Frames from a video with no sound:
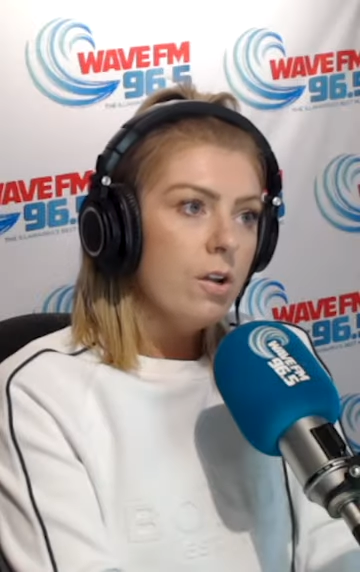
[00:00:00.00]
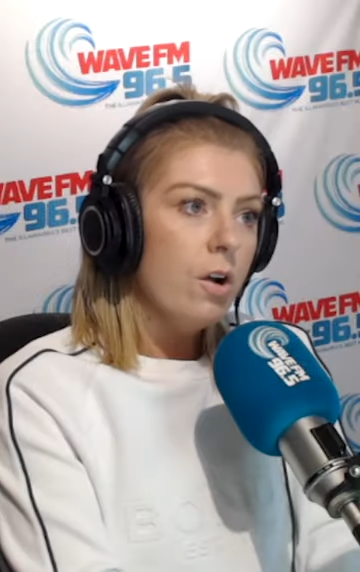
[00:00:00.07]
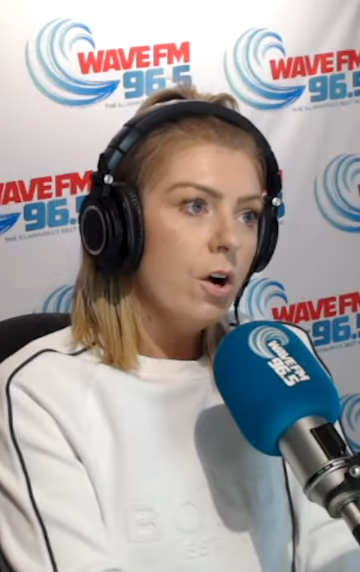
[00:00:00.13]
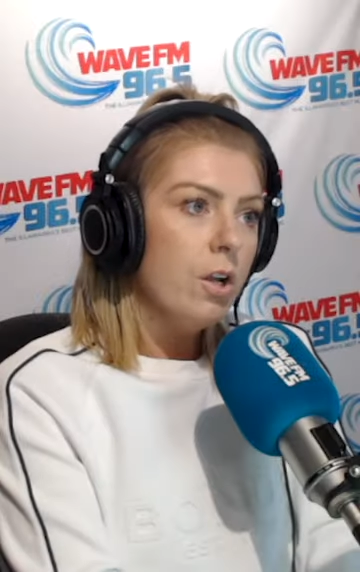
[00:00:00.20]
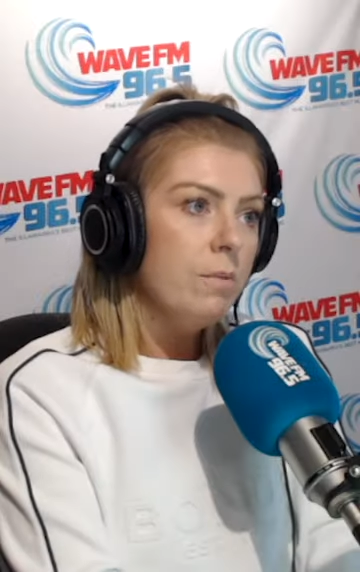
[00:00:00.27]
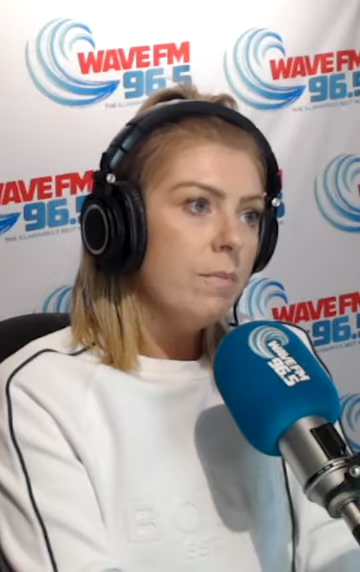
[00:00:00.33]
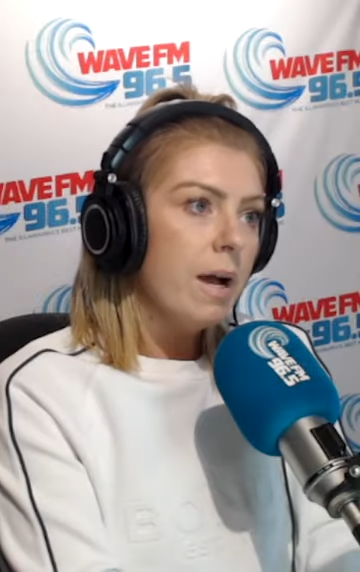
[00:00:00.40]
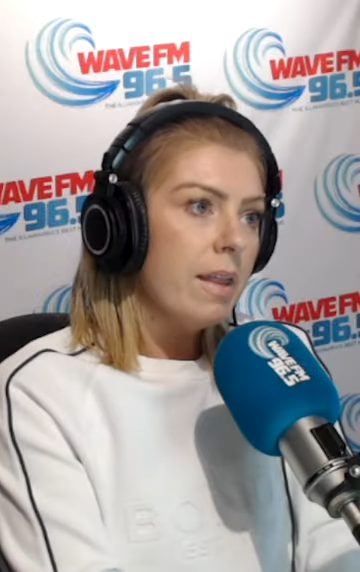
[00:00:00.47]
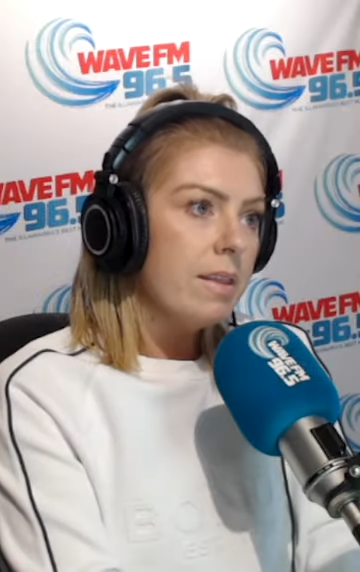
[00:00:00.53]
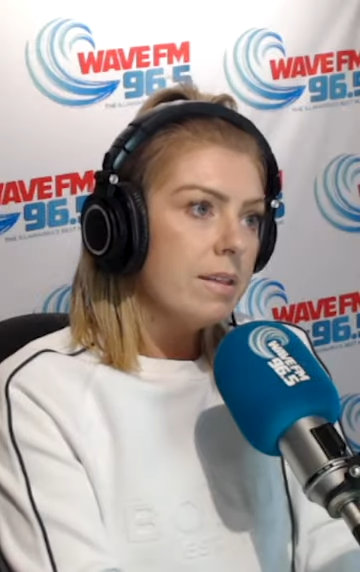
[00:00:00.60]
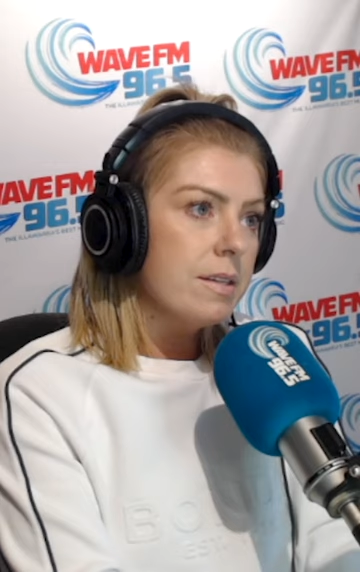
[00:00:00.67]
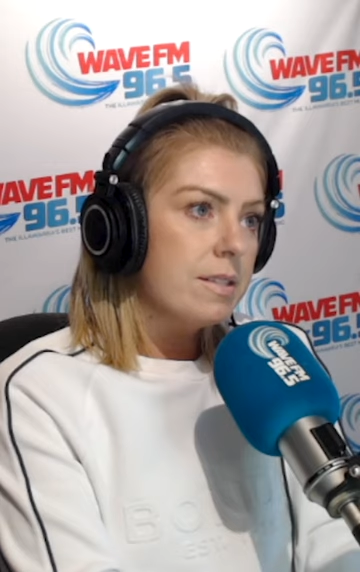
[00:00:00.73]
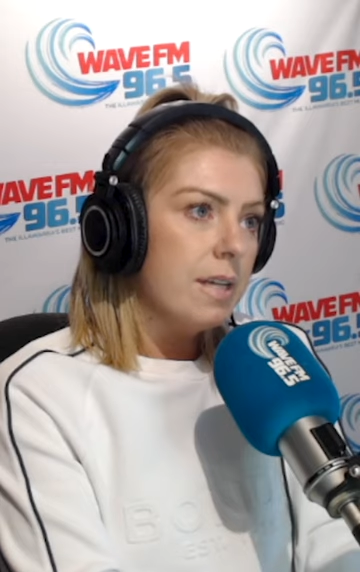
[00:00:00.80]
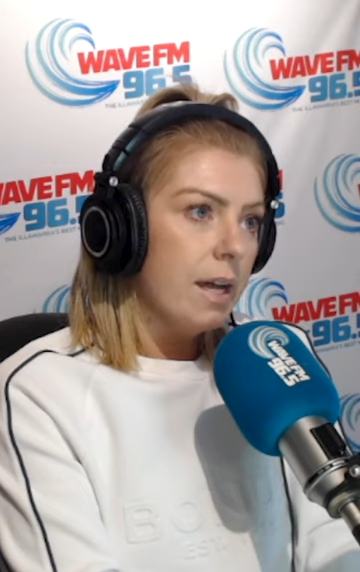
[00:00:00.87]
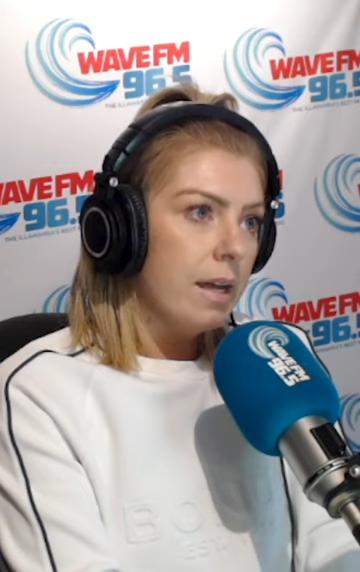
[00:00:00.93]
on
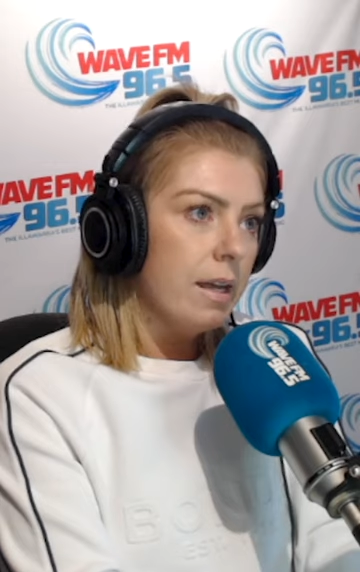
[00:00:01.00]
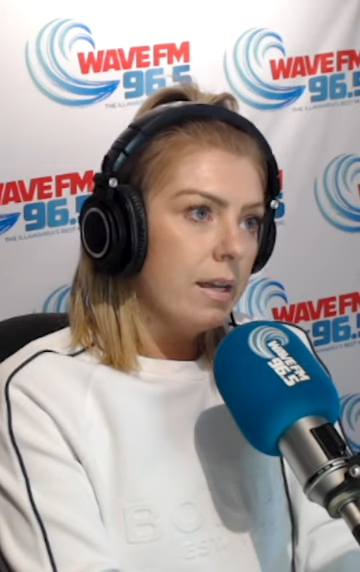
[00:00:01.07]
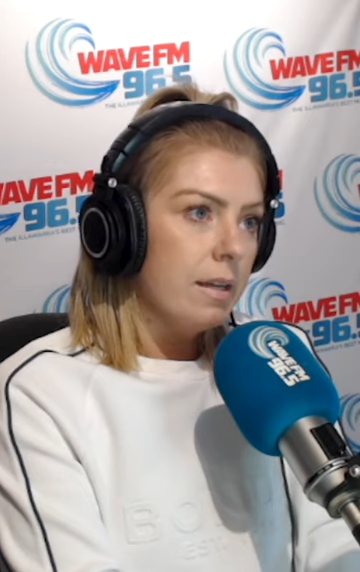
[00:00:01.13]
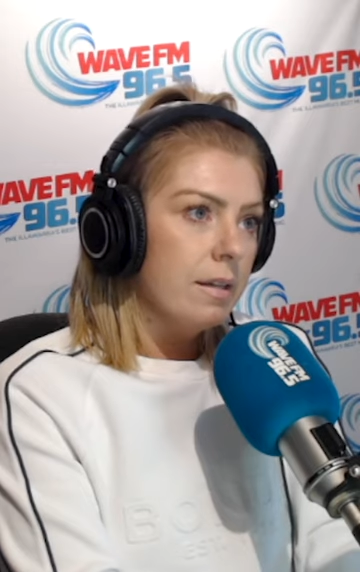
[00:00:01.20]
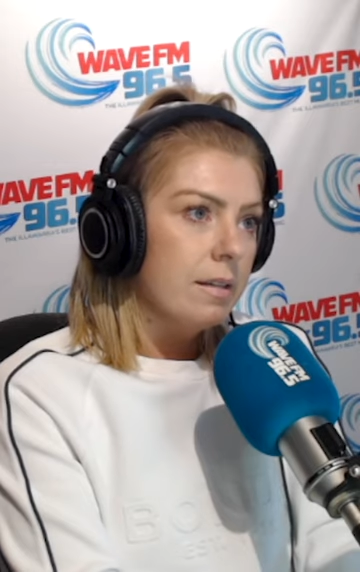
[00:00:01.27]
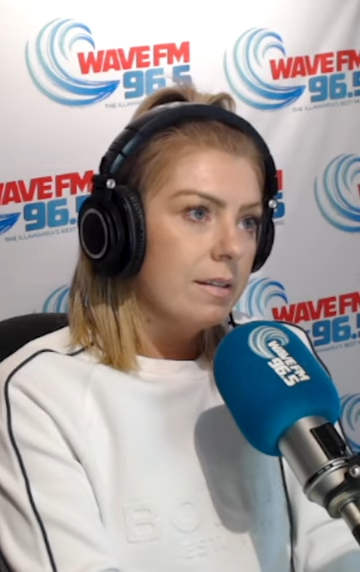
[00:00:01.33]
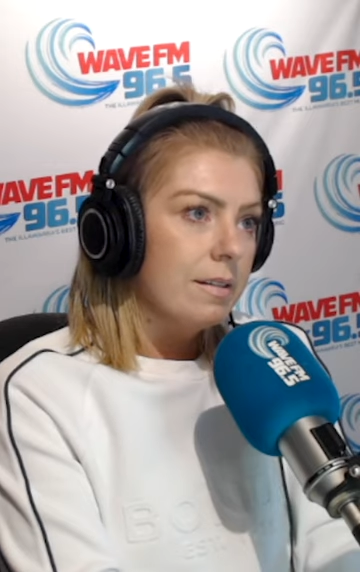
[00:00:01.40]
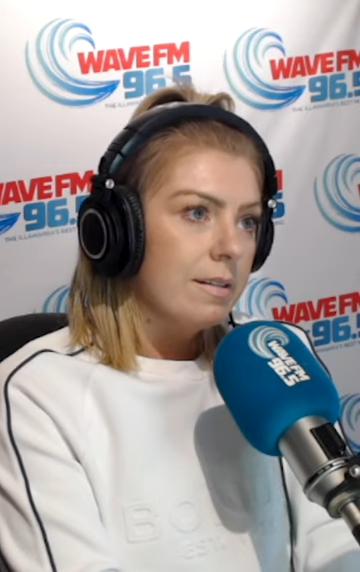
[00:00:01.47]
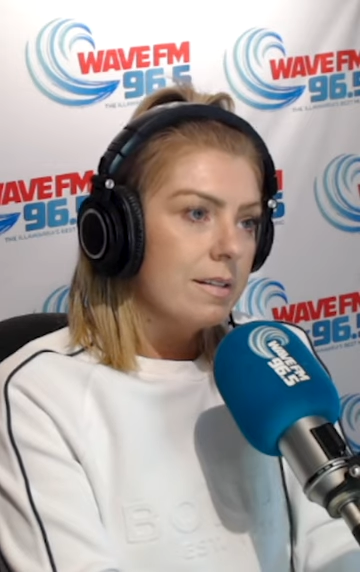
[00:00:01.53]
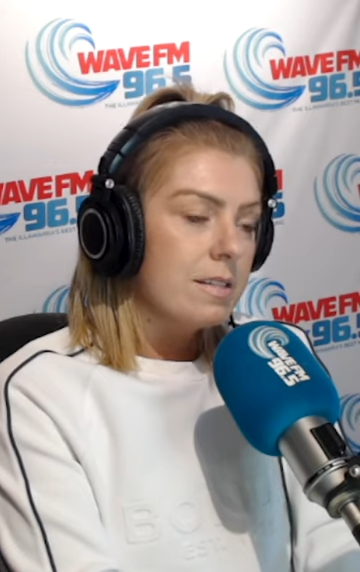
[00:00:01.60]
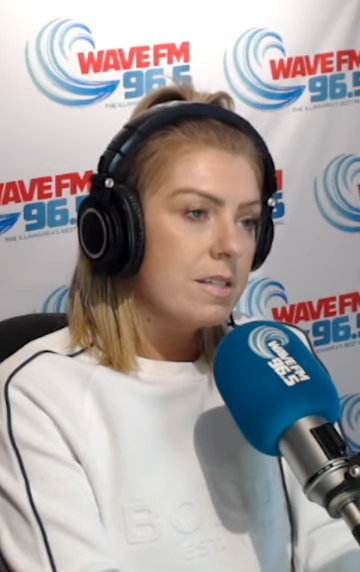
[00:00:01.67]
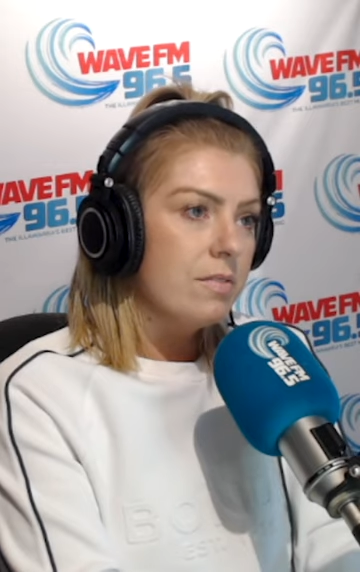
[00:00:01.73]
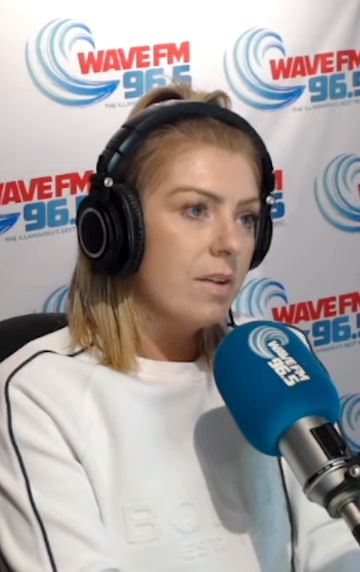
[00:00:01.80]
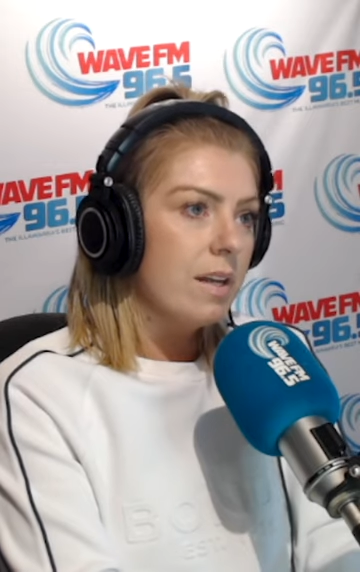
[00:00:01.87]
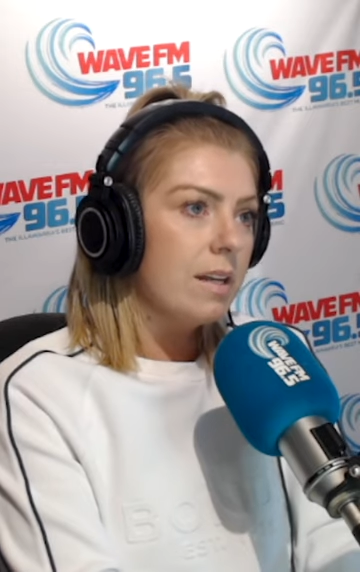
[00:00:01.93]
Mother's Day,
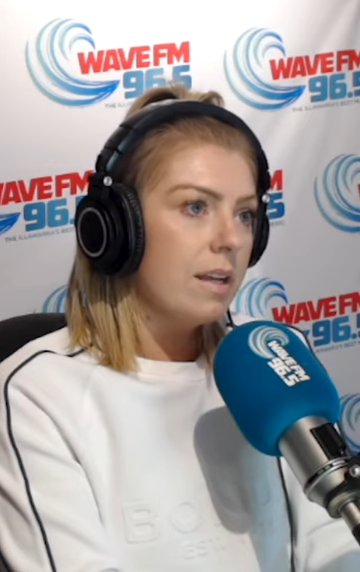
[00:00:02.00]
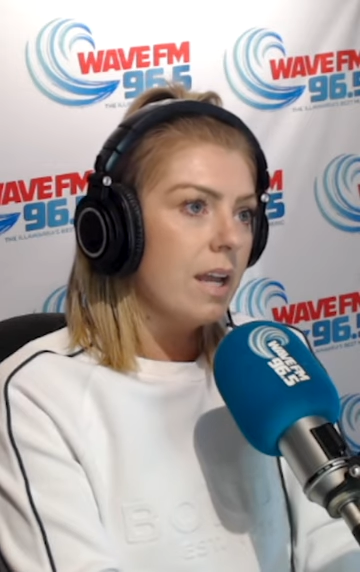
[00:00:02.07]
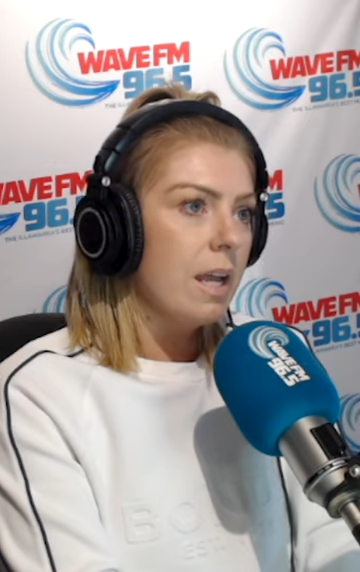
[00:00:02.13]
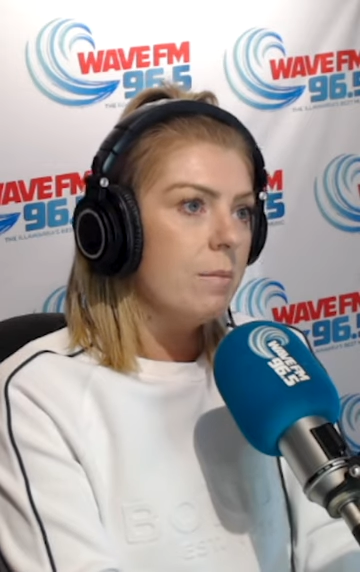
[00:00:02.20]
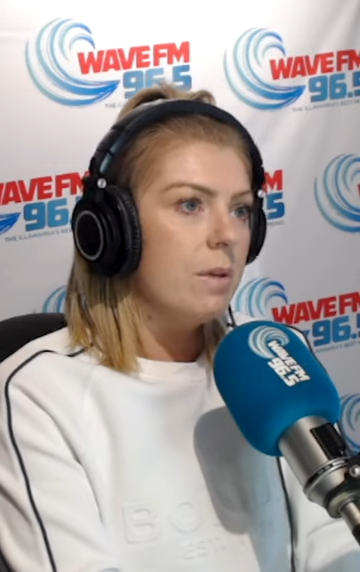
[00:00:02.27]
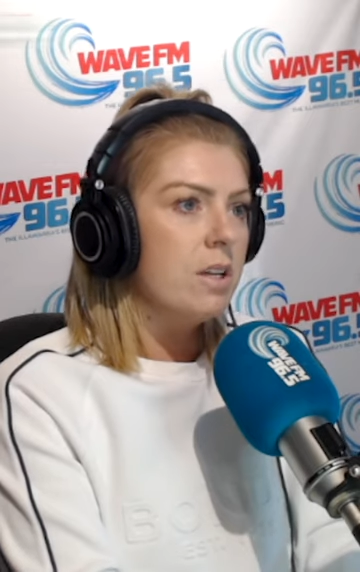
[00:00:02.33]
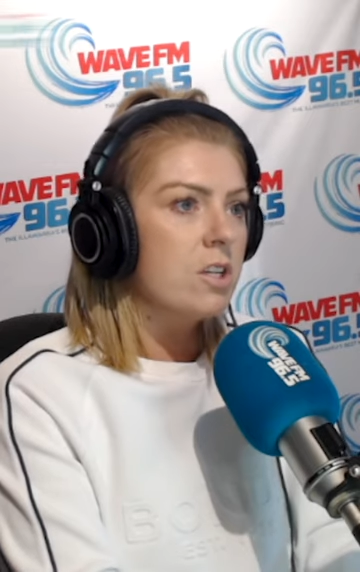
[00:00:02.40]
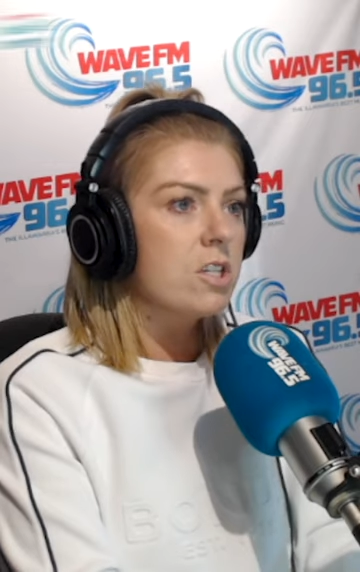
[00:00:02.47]
Savannah came in.